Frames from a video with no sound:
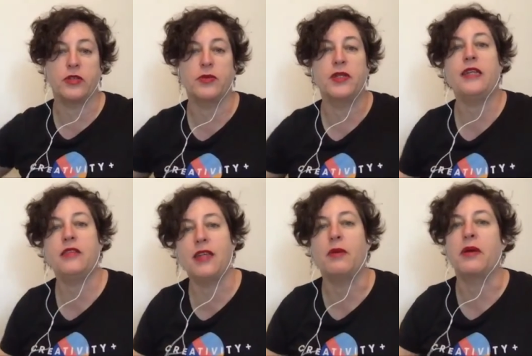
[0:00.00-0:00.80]
But next
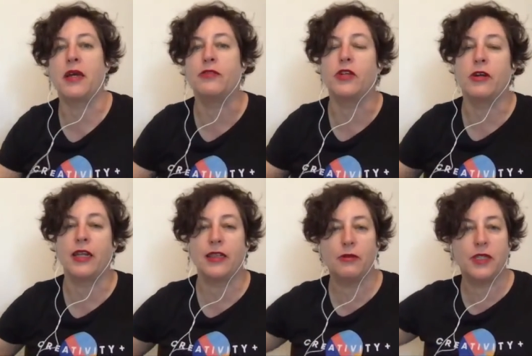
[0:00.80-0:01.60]
time, I'm kind of
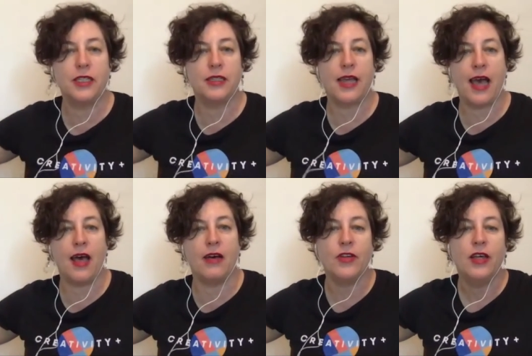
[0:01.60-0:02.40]
regretting that we didn't
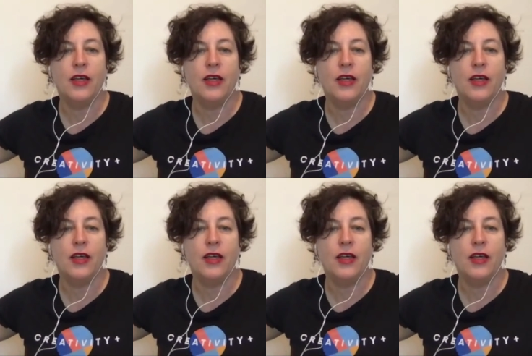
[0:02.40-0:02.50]
have